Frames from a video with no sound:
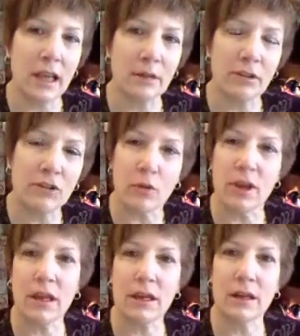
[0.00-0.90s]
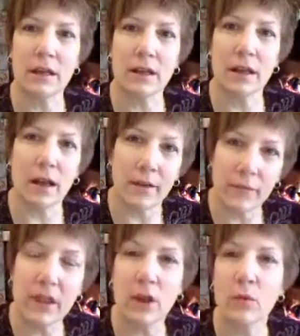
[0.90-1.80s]
and between
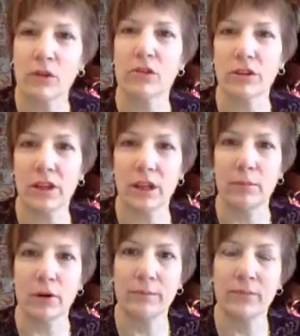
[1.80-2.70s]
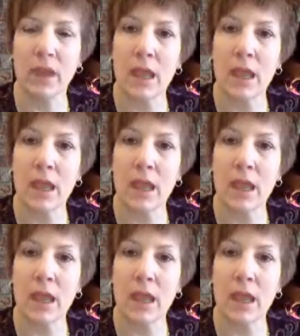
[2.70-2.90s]
the original Hebrew.